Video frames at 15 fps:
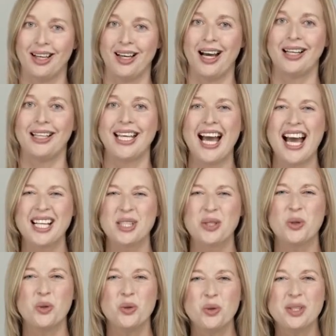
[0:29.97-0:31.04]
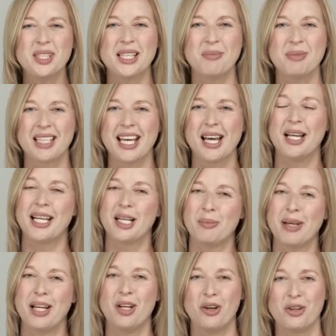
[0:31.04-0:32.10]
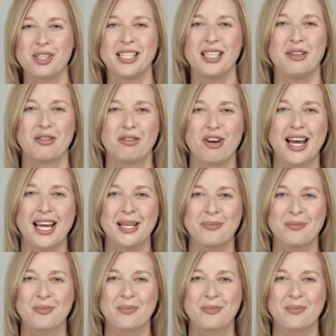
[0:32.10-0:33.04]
and the ads all seem to get a little bit lost in the fray.